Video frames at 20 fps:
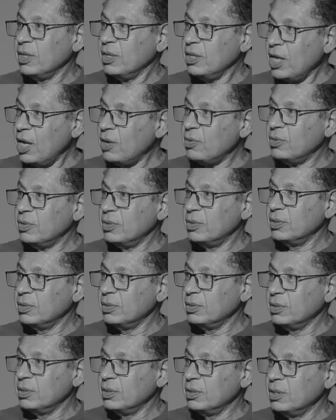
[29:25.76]
Now,
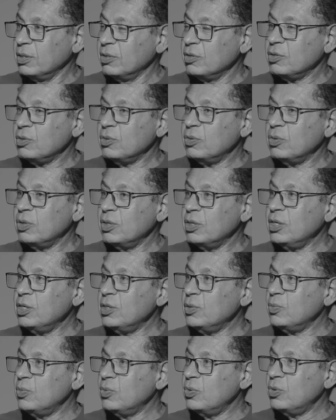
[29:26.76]
so
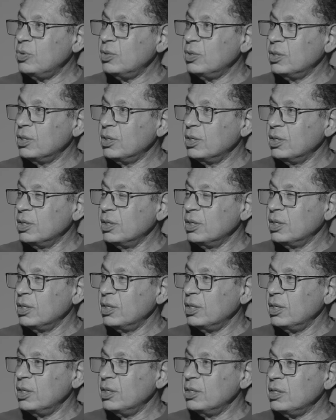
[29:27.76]
this war
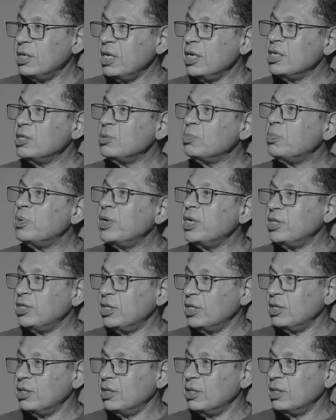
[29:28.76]
is
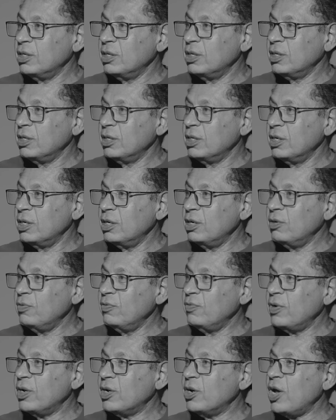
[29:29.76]
expression
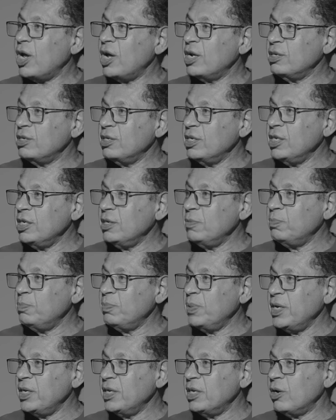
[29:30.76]
of our deep
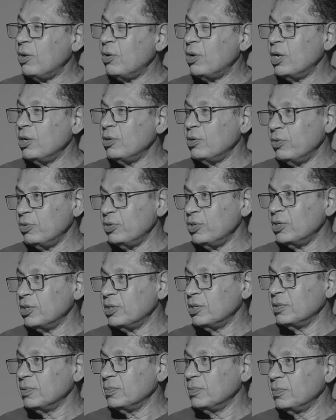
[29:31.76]
pain in our
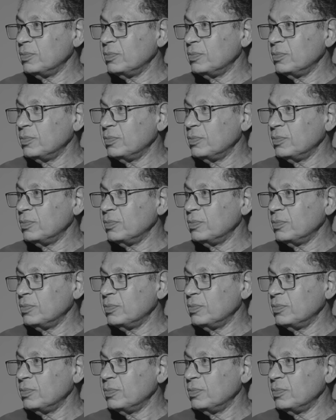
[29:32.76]
unconscious.